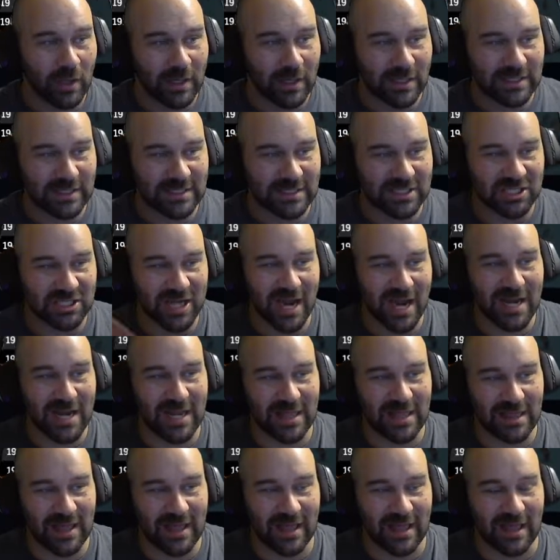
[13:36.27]
it's a shiny
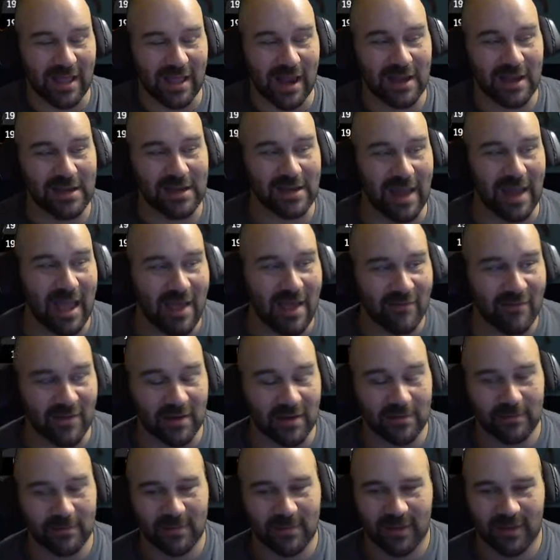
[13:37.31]
thing and I need to have it.